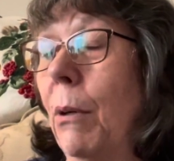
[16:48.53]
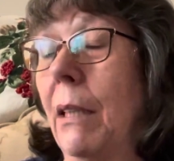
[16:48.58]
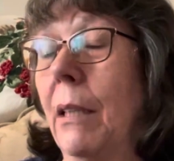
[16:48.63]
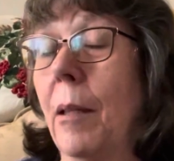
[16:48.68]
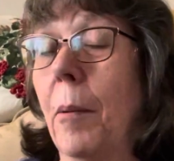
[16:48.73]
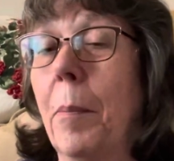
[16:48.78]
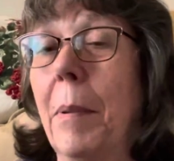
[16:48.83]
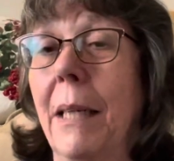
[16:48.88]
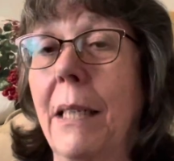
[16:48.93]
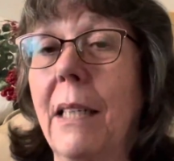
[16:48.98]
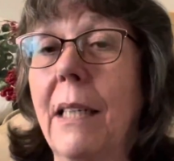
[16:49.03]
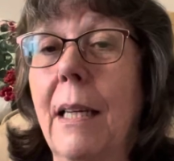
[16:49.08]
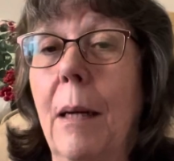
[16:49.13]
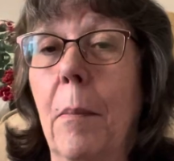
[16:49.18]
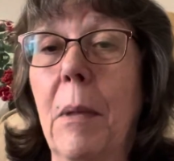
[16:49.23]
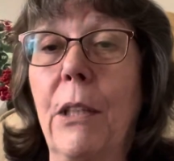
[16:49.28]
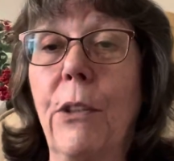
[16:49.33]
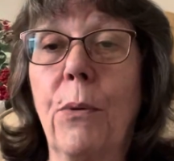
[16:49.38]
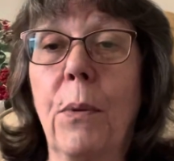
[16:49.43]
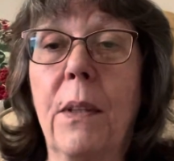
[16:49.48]
bad
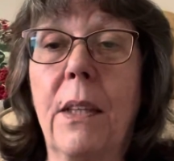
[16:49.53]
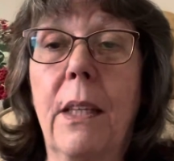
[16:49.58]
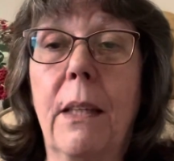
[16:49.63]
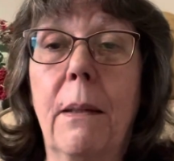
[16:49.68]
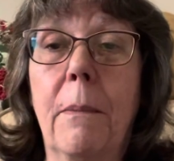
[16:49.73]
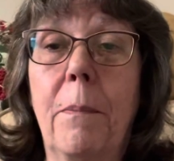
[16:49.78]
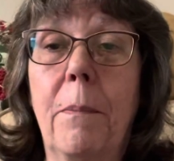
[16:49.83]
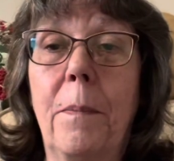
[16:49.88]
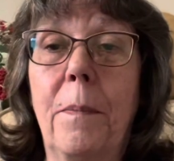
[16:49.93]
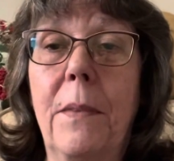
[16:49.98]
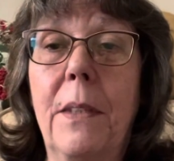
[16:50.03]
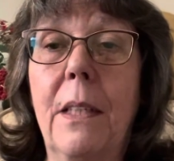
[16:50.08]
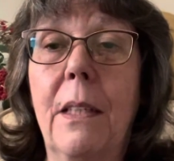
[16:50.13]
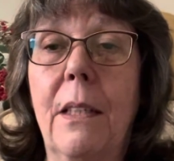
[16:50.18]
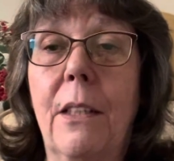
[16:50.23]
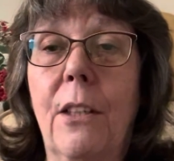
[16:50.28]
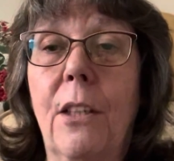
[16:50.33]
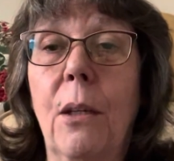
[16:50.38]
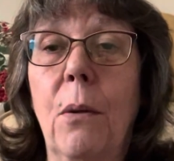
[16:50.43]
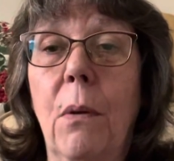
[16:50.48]
damage with the
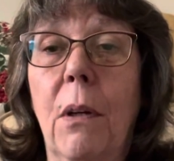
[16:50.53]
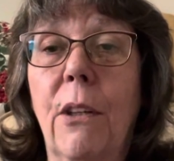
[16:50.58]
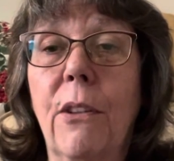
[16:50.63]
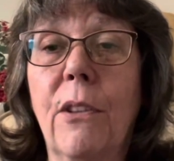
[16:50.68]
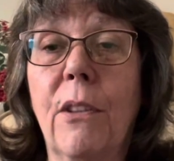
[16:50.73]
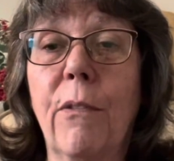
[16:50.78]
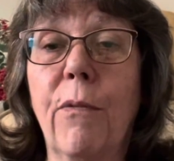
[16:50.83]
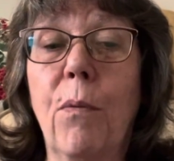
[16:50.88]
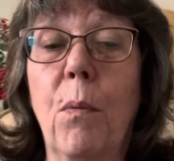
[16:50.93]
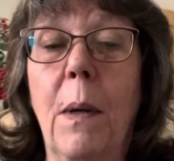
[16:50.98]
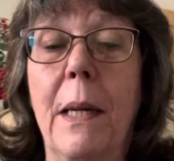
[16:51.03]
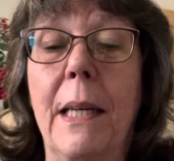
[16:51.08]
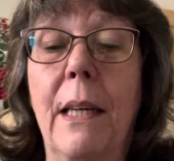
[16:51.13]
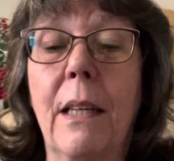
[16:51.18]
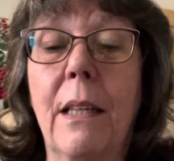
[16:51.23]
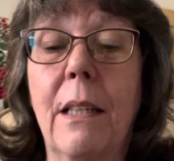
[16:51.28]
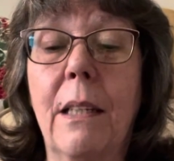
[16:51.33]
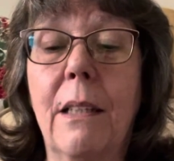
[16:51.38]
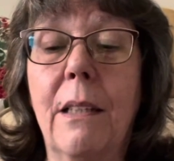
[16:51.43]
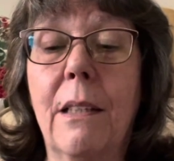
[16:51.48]
2 lots of
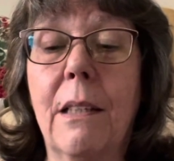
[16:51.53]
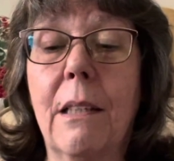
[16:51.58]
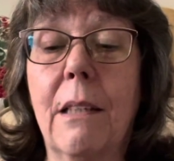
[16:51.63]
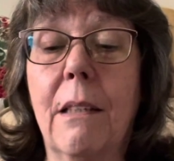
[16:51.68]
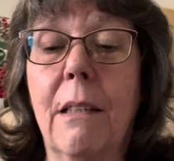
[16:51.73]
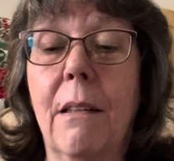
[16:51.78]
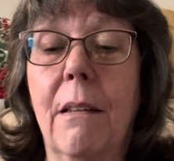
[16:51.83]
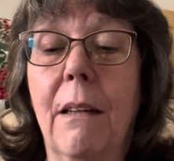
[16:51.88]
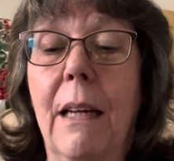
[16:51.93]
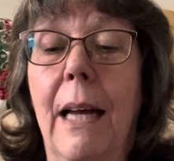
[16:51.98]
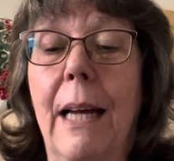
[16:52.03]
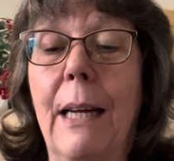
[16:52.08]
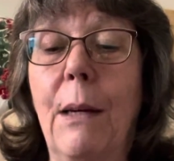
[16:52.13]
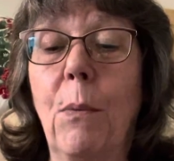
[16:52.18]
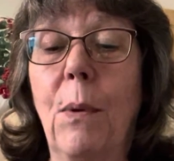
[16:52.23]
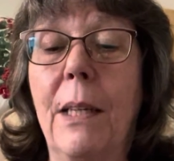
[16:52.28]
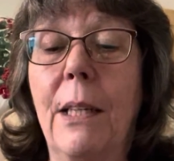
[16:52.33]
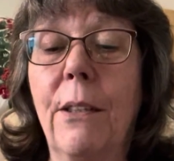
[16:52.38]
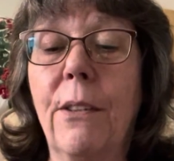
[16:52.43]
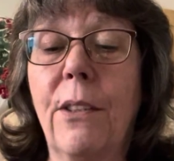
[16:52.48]
winds, high
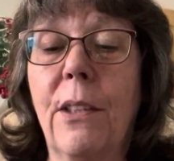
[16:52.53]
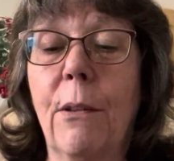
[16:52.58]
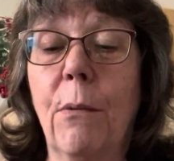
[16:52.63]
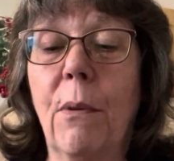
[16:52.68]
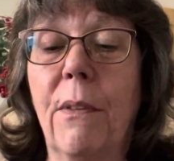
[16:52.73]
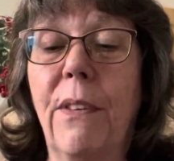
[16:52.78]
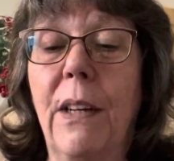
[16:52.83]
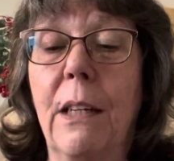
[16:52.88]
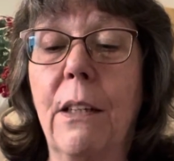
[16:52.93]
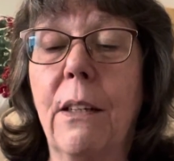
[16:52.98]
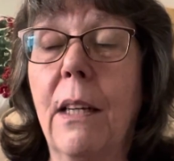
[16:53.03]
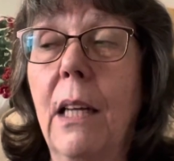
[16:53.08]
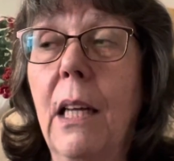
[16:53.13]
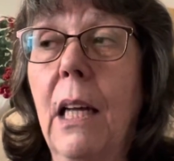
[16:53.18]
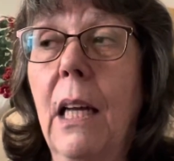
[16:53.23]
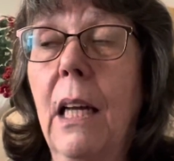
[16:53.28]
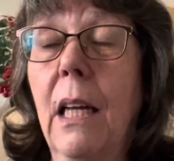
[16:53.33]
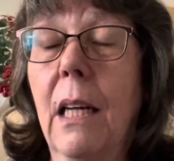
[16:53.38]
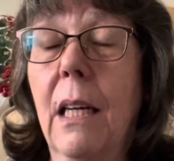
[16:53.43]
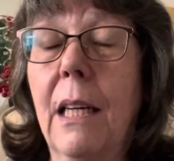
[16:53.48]
winds that we've had
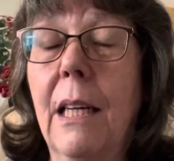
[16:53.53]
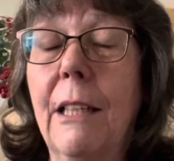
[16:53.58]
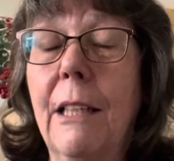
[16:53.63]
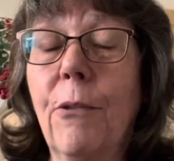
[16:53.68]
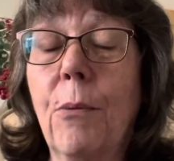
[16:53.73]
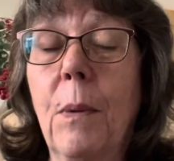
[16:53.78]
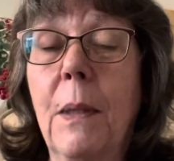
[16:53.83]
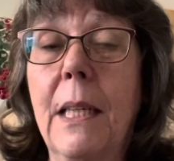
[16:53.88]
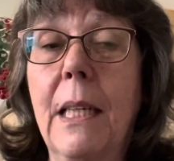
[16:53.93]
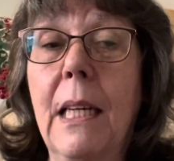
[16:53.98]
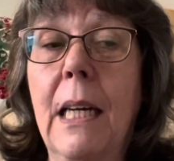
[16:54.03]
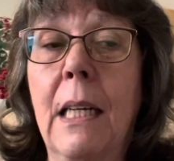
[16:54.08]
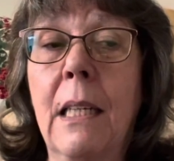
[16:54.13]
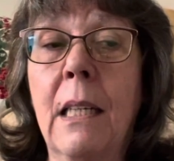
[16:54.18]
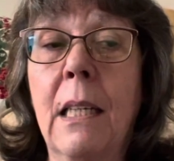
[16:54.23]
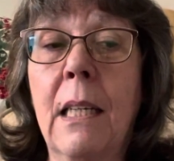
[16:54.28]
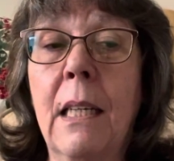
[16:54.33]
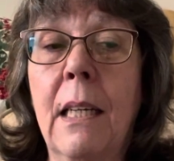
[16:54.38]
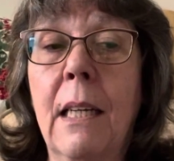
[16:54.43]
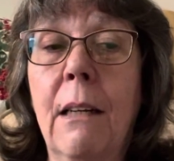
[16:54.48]
last
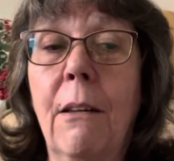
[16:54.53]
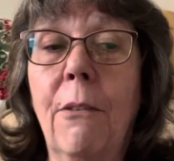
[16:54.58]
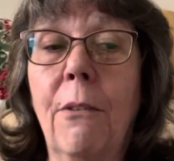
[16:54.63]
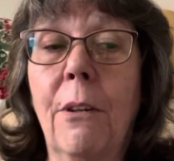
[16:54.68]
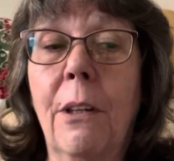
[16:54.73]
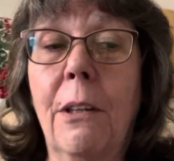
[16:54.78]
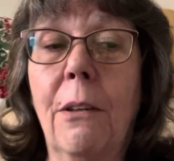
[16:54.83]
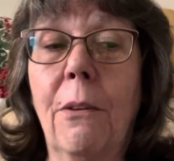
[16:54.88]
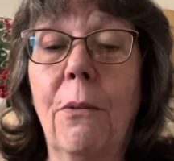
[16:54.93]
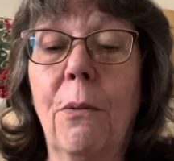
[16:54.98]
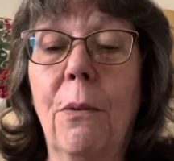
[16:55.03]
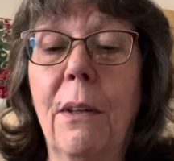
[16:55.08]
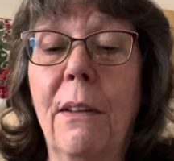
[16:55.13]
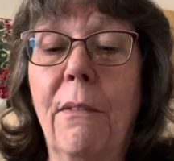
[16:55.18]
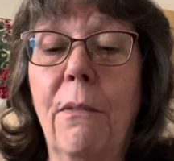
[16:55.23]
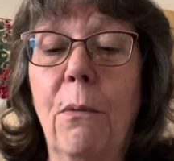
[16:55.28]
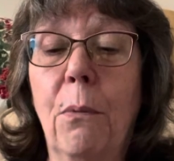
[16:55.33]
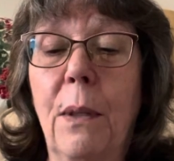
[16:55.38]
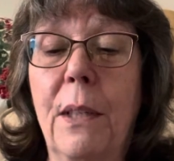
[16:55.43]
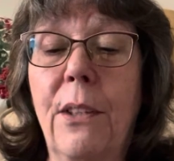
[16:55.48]
weekend here.
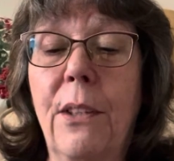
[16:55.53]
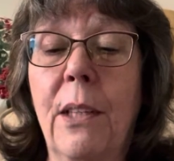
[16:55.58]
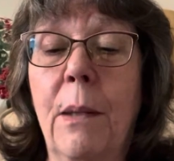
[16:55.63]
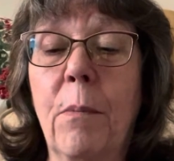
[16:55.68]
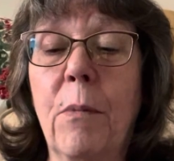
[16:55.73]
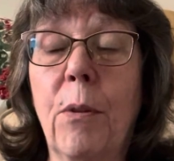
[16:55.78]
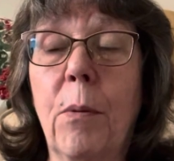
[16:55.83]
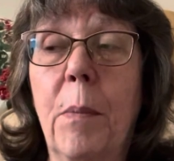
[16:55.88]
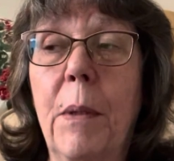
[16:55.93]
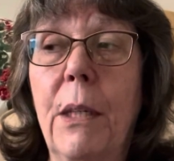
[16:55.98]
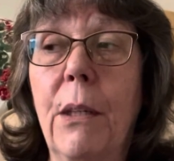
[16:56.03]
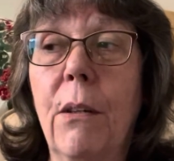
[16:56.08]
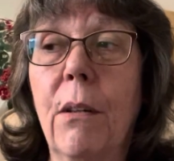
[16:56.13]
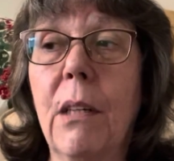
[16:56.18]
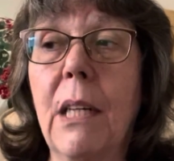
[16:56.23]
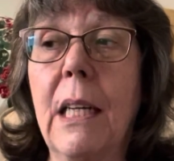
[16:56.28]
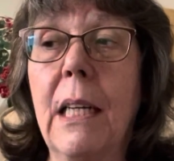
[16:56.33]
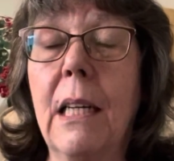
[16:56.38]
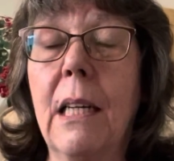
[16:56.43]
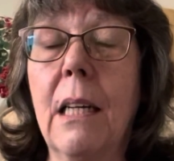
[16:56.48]
We seem to be
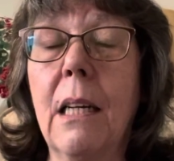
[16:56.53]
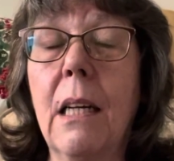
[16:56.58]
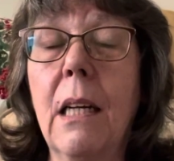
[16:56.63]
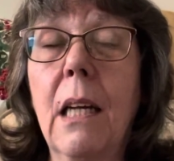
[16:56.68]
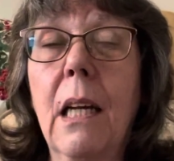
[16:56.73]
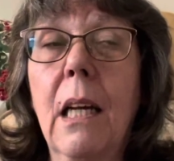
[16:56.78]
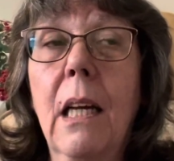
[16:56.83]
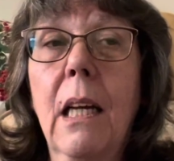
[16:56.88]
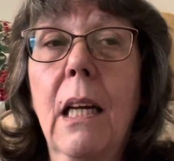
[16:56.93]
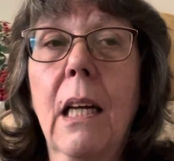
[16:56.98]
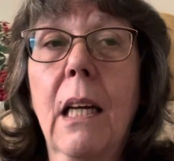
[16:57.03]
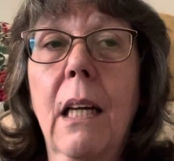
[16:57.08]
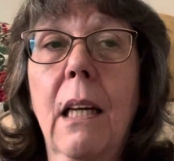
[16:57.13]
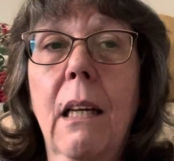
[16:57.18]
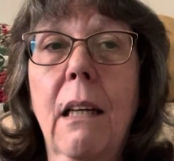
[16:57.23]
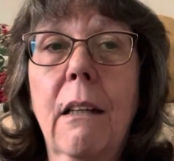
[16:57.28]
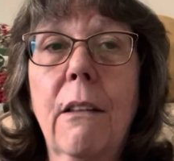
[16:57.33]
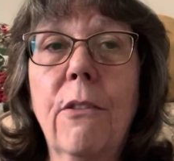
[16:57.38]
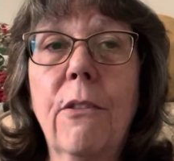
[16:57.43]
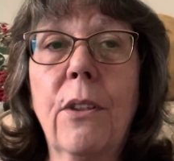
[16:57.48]
okay.
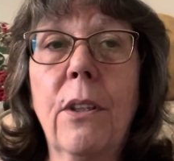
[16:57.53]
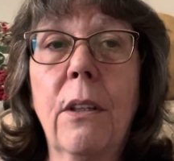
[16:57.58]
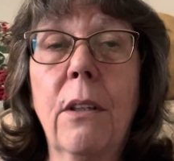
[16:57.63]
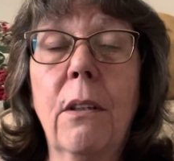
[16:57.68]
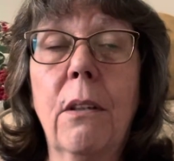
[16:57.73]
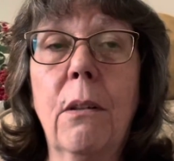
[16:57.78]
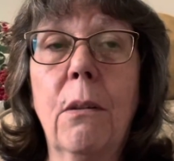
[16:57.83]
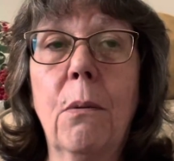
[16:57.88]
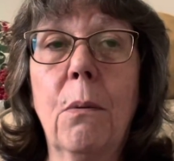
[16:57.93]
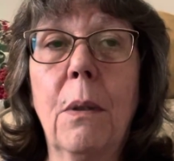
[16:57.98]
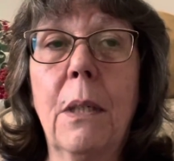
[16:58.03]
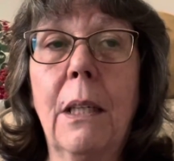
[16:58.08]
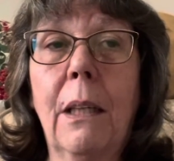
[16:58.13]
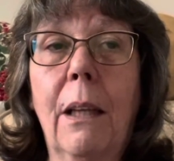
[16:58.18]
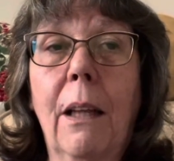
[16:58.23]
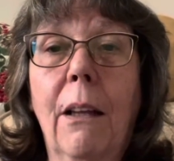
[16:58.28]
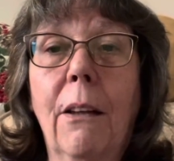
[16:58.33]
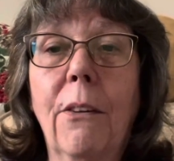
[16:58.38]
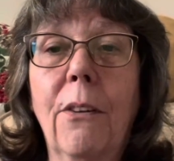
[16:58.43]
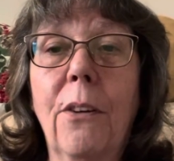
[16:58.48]
So
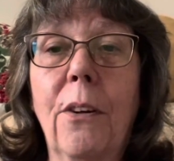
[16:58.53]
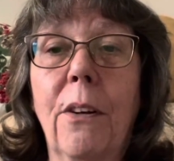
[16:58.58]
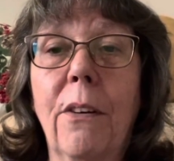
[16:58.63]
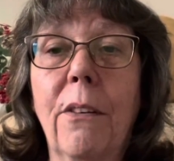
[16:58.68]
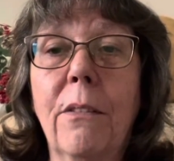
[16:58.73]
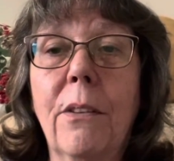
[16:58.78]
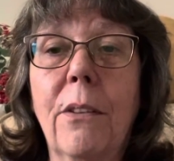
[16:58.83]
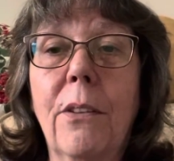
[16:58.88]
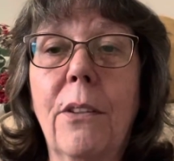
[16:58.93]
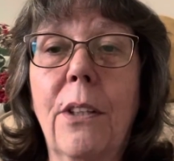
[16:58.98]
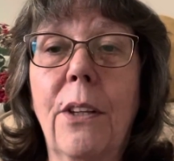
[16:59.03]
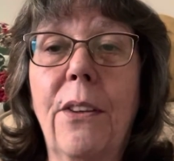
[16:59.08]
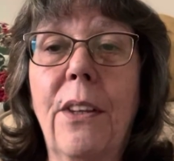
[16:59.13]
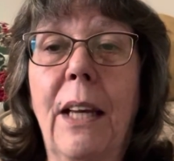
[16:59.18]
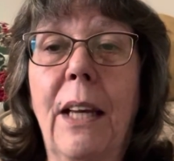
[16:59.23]
got to